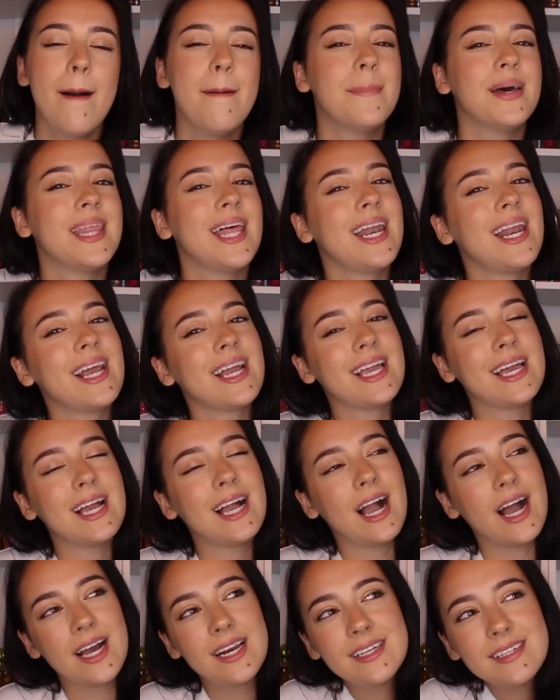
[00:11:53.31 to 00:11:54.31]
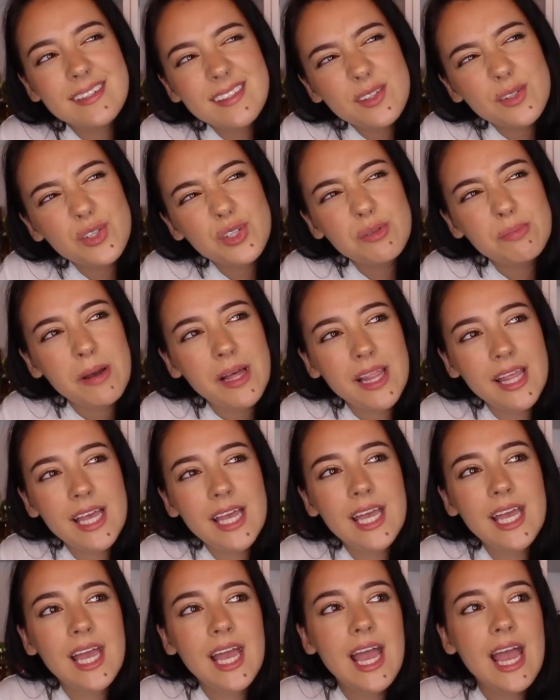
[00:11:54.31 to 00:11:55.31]
but then I can kind of still smell
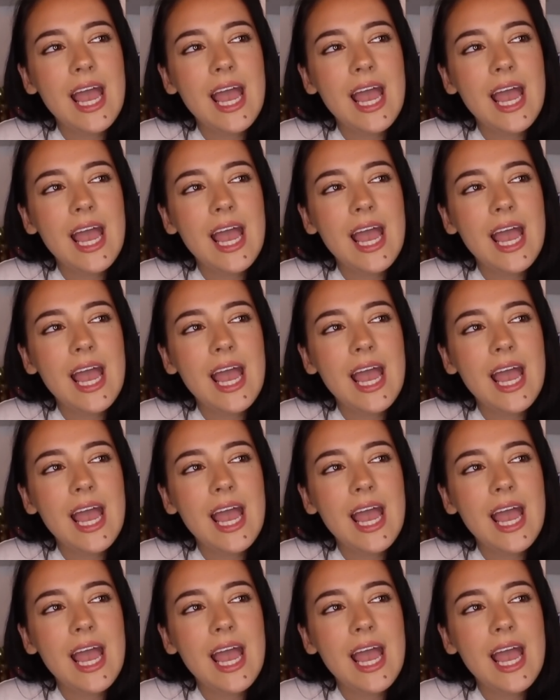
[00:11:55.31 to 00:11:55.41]
it.